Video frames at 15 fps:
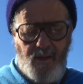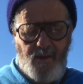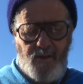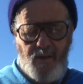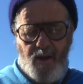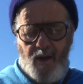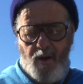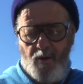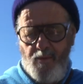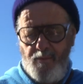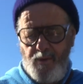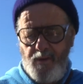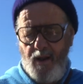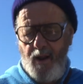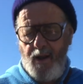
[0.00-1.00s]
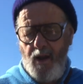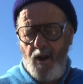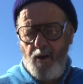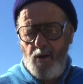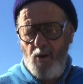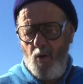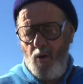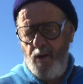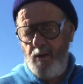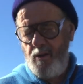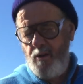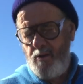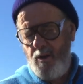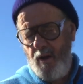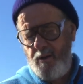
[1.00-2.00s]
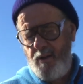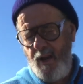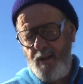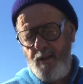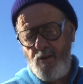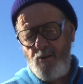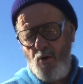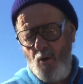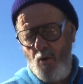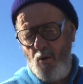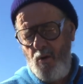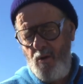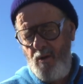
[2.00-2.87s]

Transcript: So, but then I got her going. So I take this old